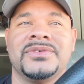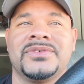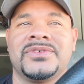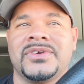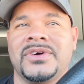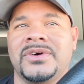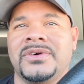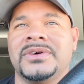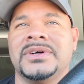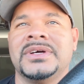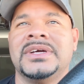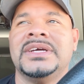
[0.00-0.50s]

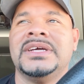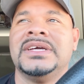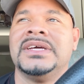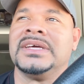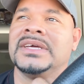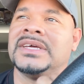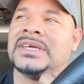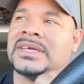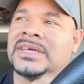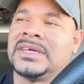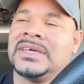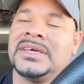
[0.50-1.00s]
So
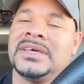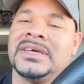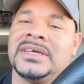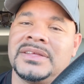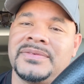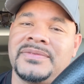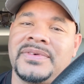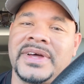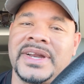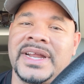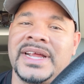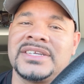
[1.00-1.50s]

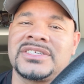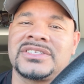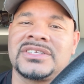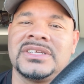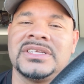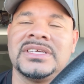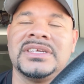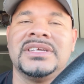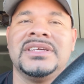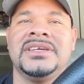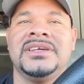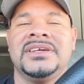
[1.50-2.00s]

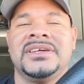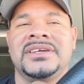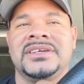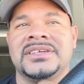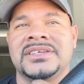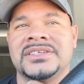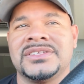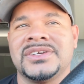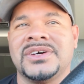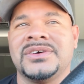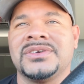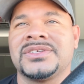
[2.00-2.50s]
financially,
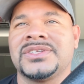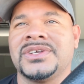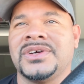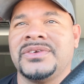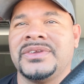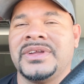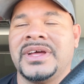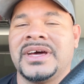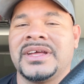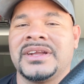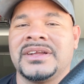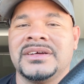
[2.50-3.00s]
it's also
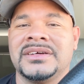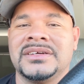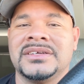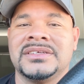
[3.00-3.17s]
not